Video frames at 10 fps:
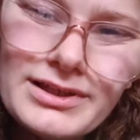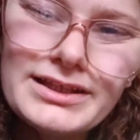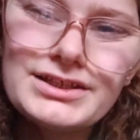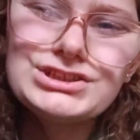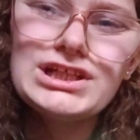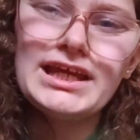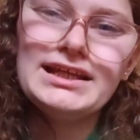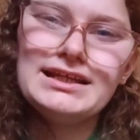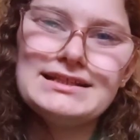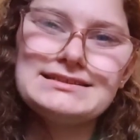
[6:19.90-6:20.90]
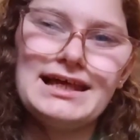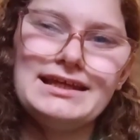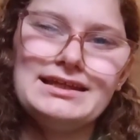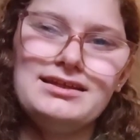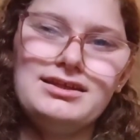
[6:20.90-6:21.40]
really a chain, it's
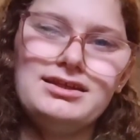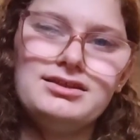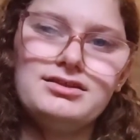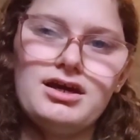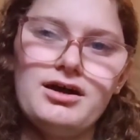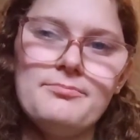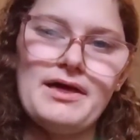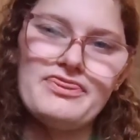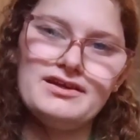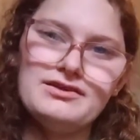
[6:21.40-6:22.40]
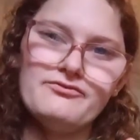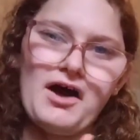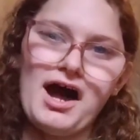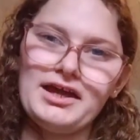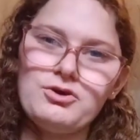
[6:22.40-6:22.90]
like a method of
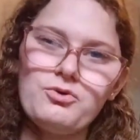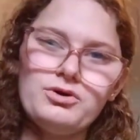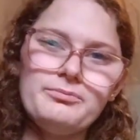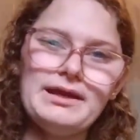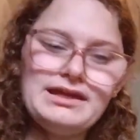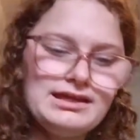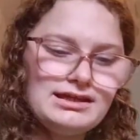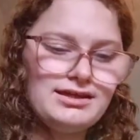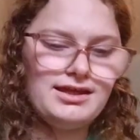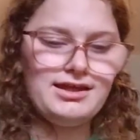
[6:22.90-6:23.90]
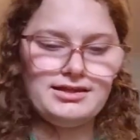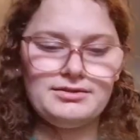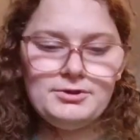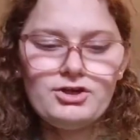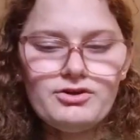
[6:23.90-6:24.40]
I-cord making.
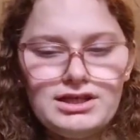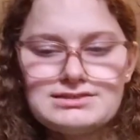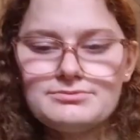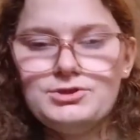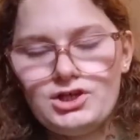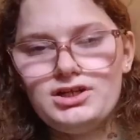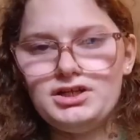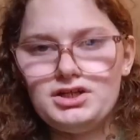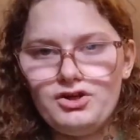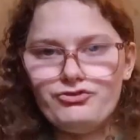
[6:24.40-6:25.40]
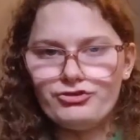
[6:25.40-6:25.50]
Let me go get some yarn and I'll